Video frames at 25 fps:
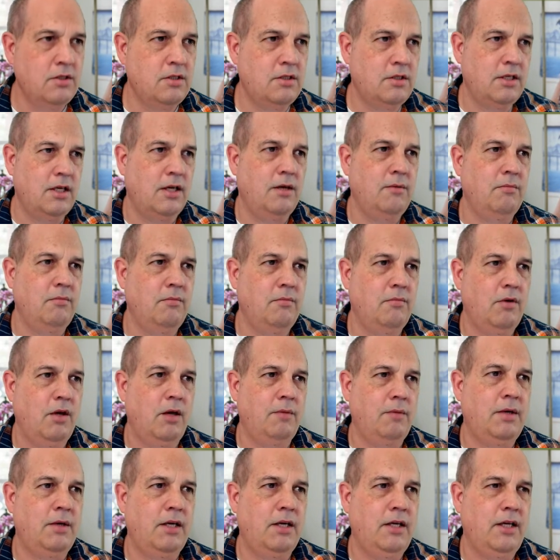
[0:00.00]
I'm
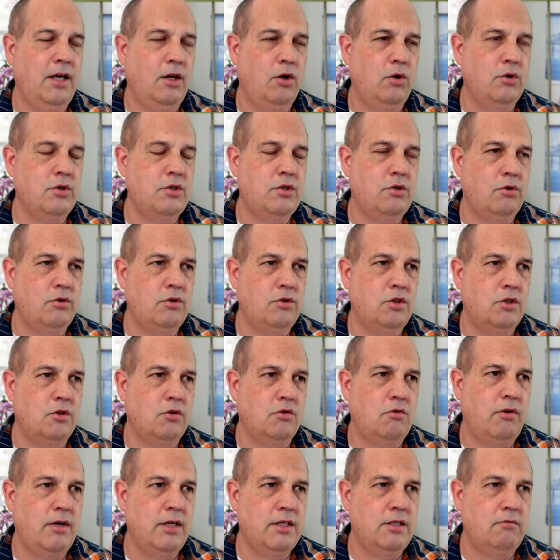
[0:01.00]
going to get all sorts of
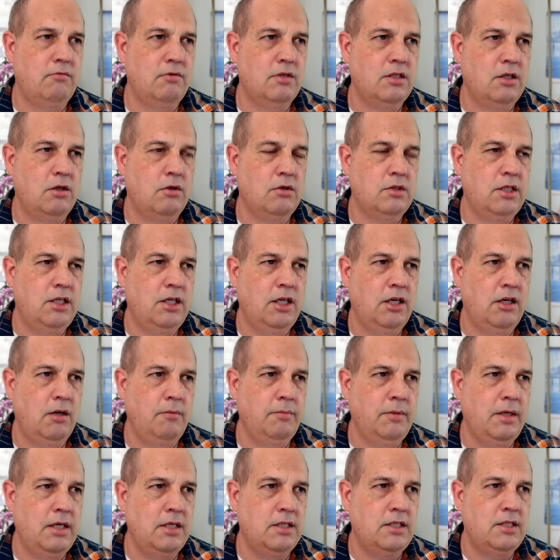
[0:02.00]
crazy results here, I'm
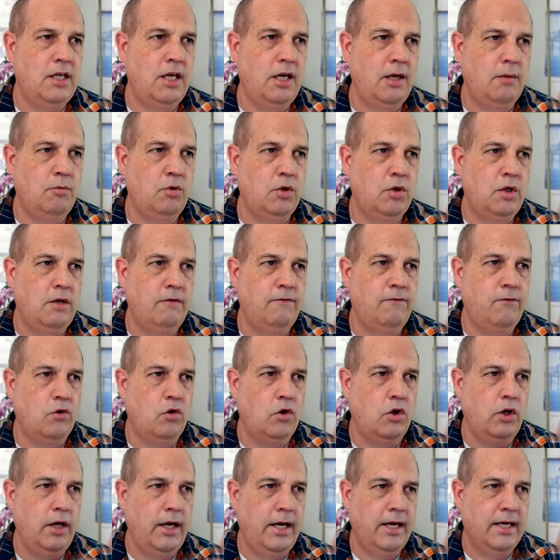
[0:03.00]
going to say I'm looking
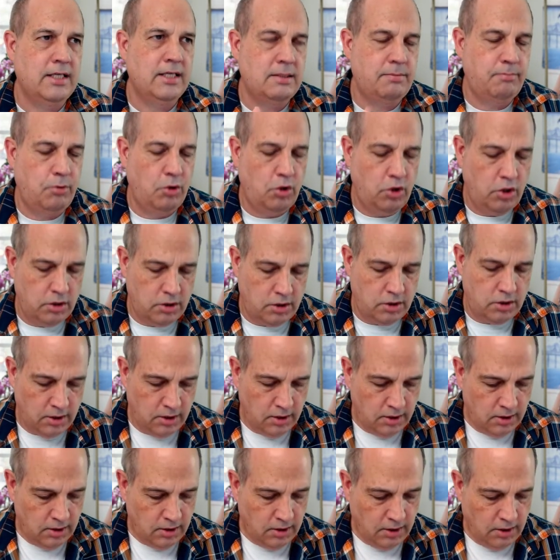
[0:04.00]
for expert
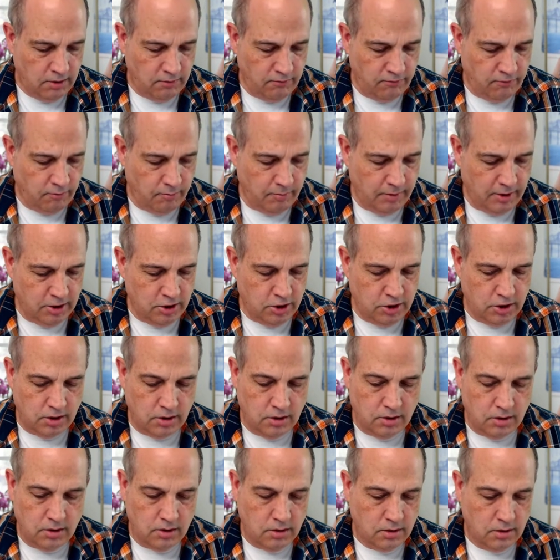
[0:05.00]

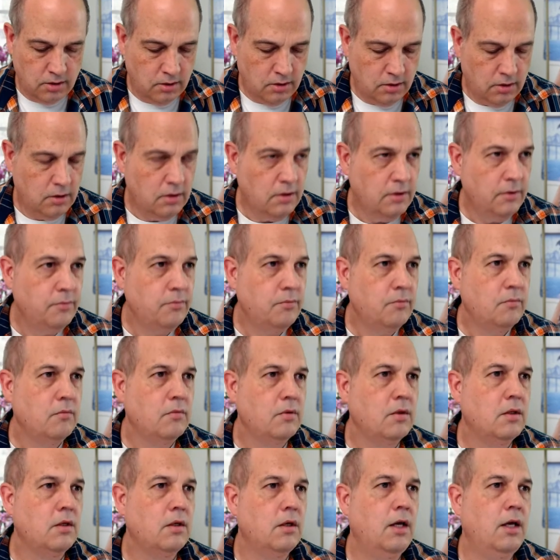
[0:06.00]
information.
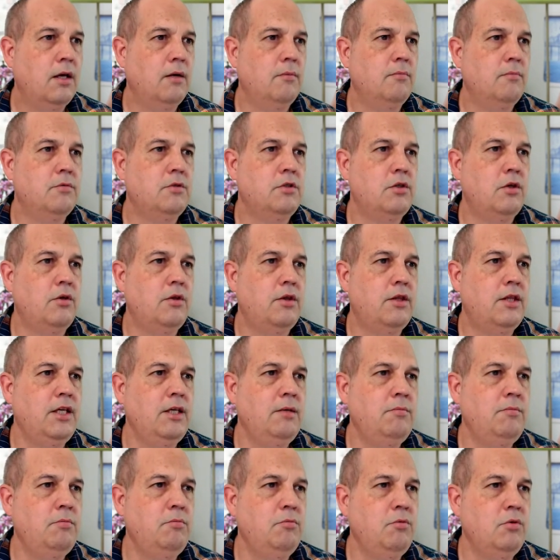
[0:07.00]
So
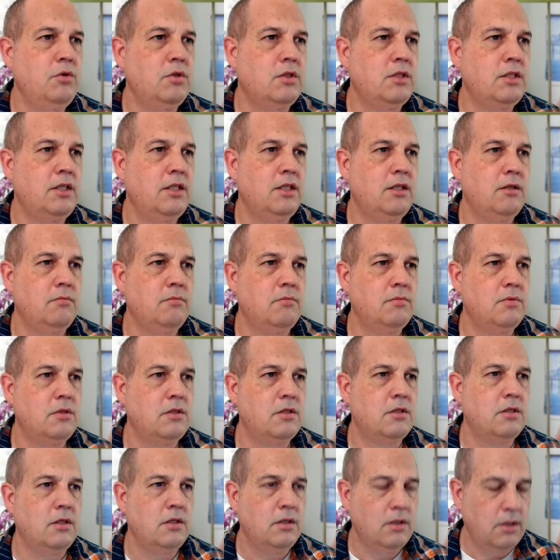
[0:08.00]
themed
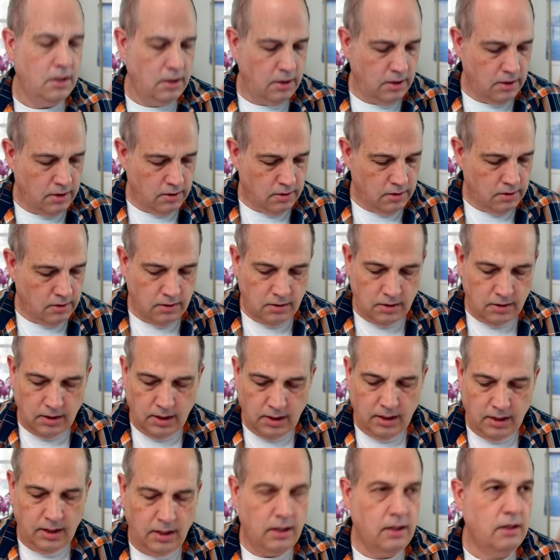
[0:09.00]
museums
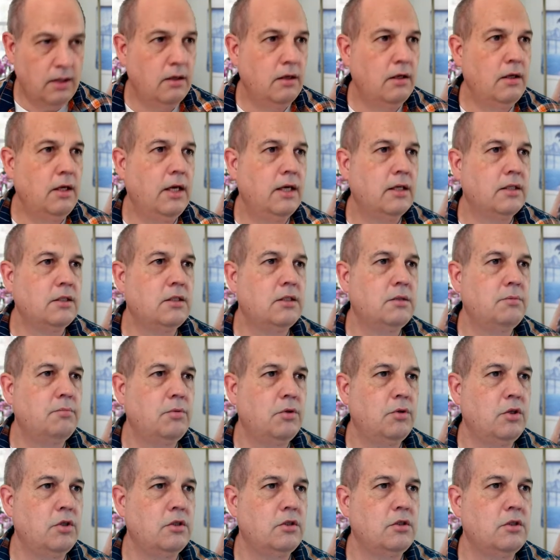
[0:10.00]

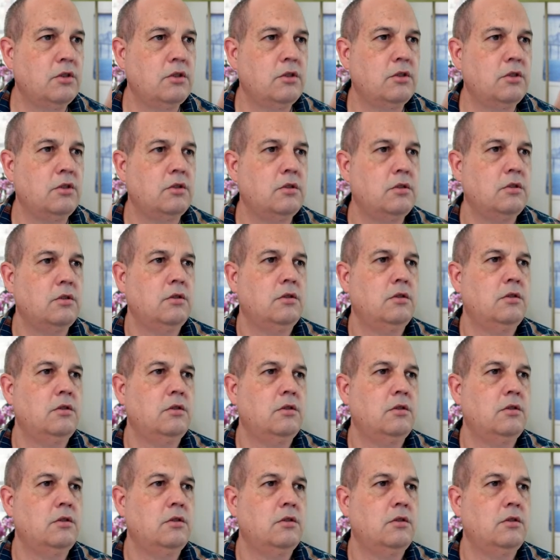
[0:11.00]
experts,